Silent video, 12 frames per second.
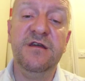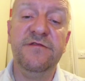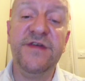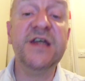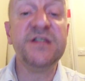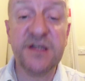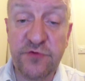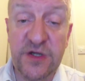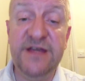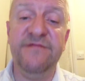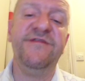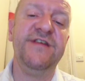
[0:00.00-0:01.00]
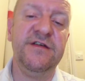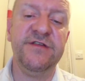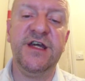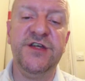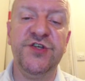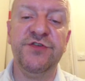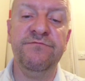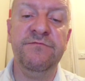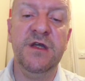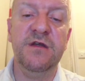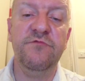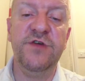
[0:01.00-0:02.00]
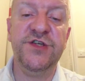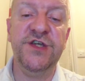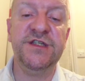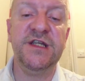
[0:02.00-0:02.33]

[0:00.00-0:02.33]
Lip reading: That's the Quilliam Foundation, which is